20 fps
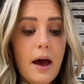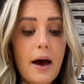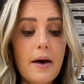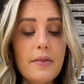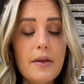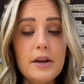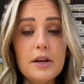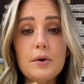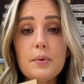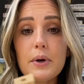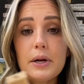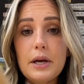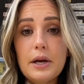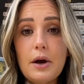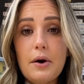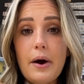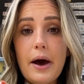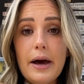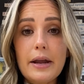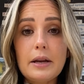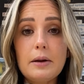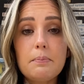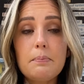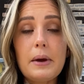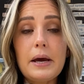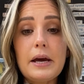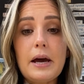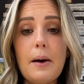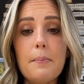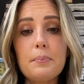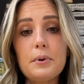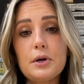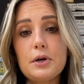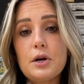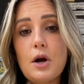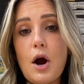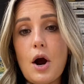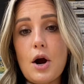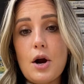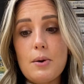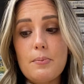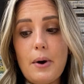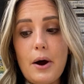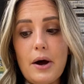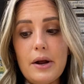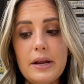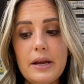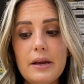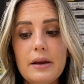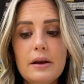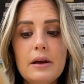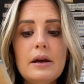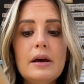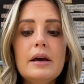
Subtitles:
and then you wanna go ahead and pick up your car body.